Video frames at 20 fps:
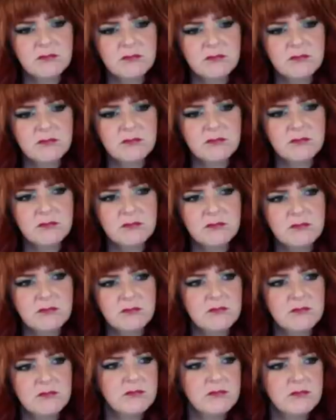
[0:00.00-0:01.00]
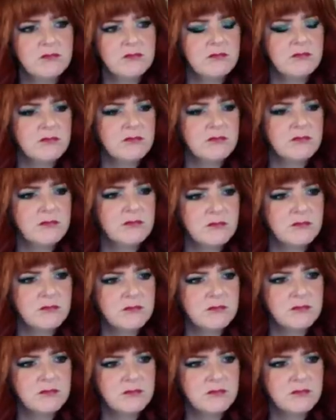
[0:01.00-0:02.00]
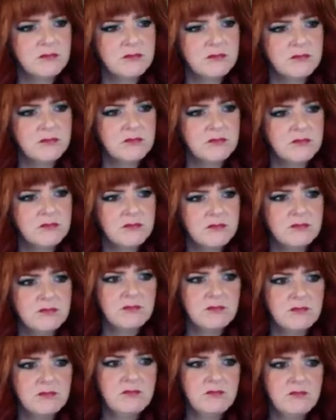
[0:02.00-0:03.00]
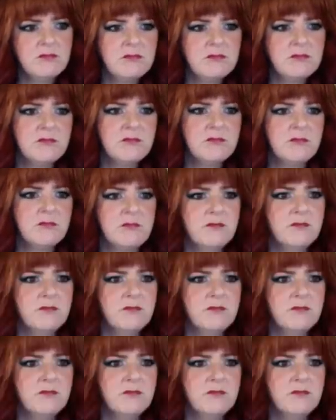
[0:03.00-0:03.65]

(not speaking)